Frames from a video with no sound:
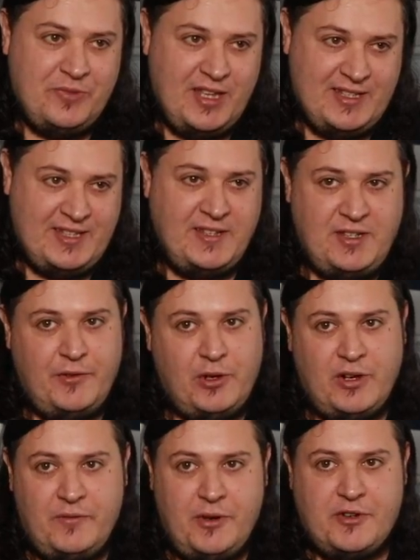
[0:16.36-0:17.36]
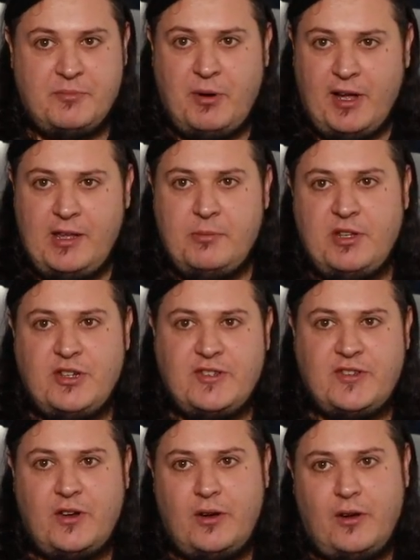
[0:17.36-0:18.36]
a 64 conversion by
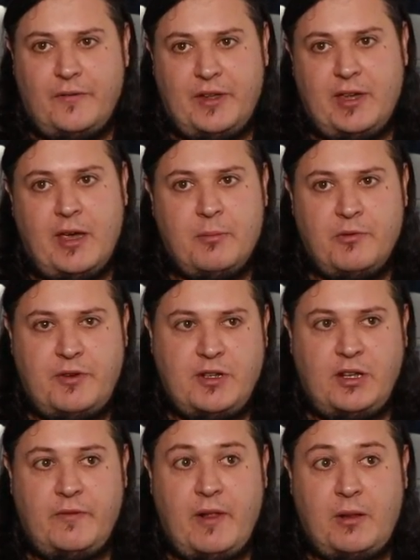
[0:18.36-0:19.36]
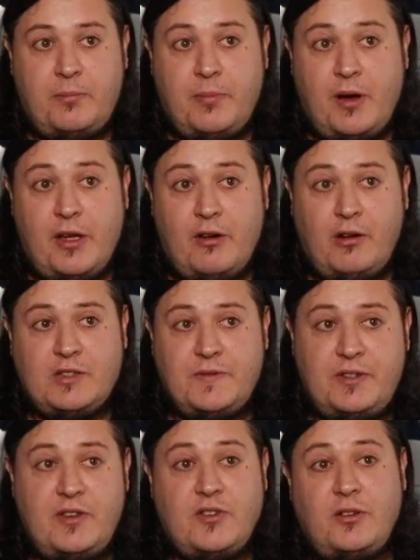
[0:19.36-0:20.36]
Images of a game originally developed by
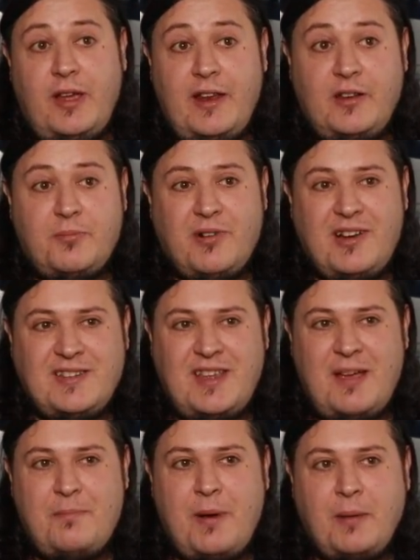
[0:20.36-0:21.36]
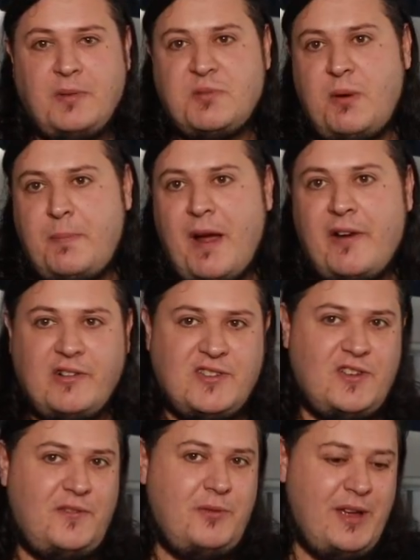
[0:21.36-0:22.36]
Oxford Digital Enterprises and published by Paragon
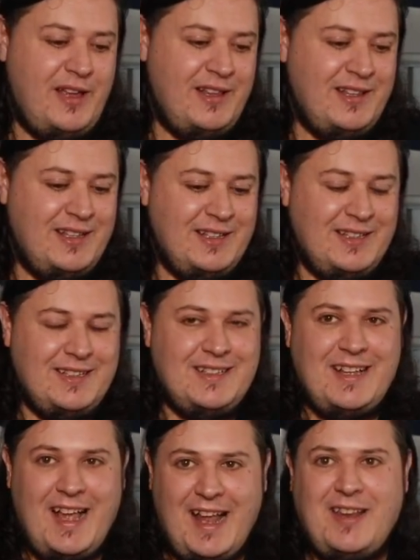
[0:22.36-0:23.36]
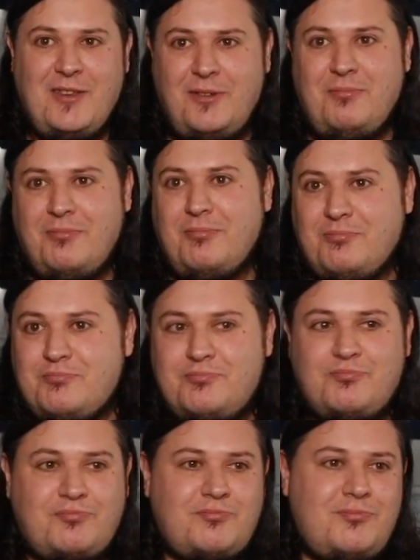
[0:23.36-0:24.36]
Software. And
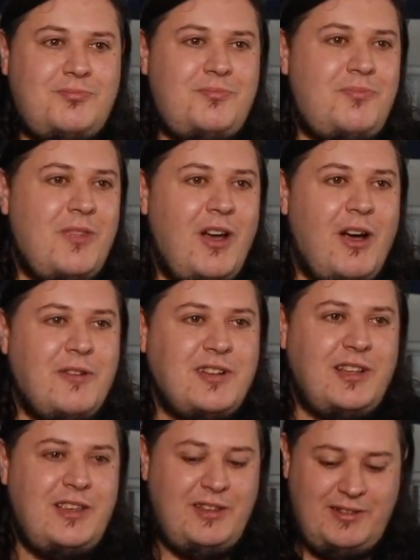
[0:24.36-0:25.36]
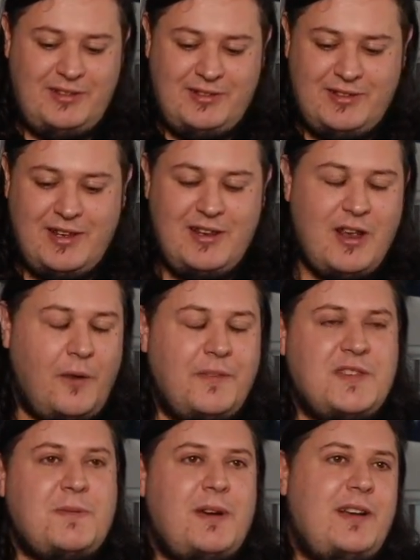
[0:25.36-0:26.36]
I originally didn't know of
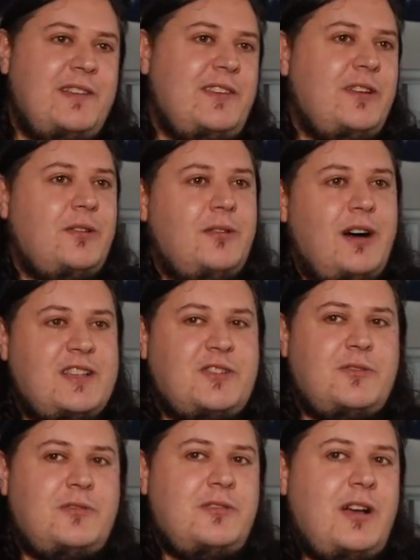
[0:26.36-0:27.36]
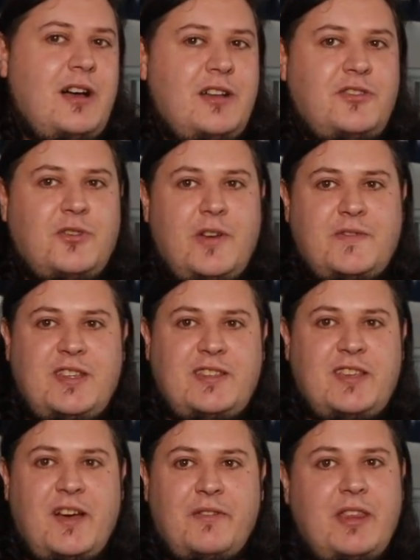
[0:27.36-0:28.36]
this one until I saw Joy of
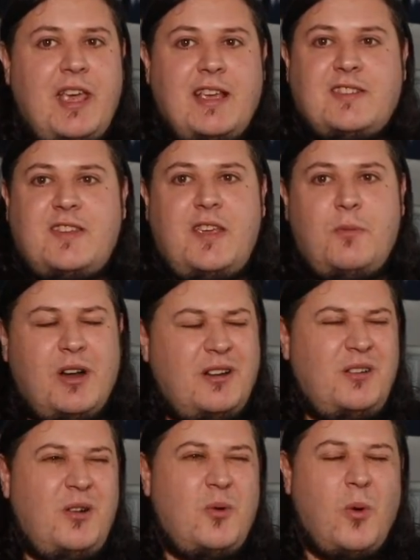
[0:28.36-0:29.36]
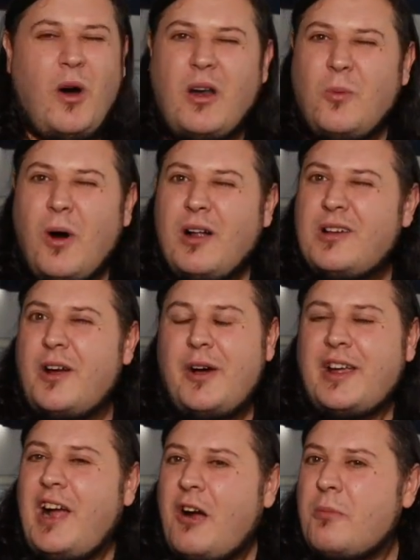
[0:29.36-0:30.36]
Sticks cover the ST one quite a while ago.
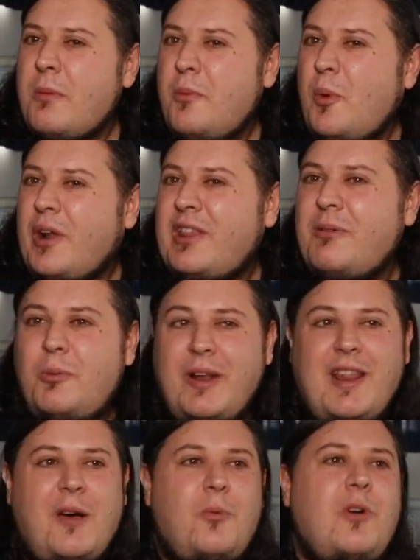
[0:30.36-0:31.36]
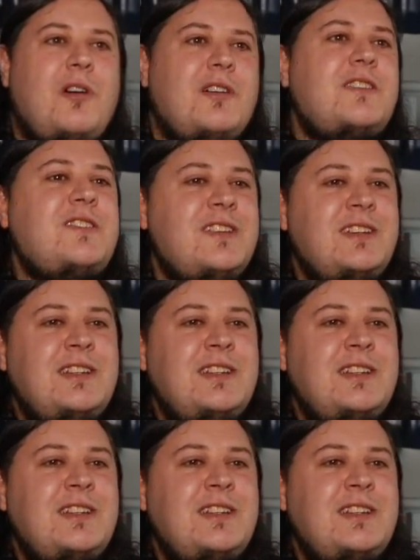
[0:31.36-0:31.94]
I can't remember when that was.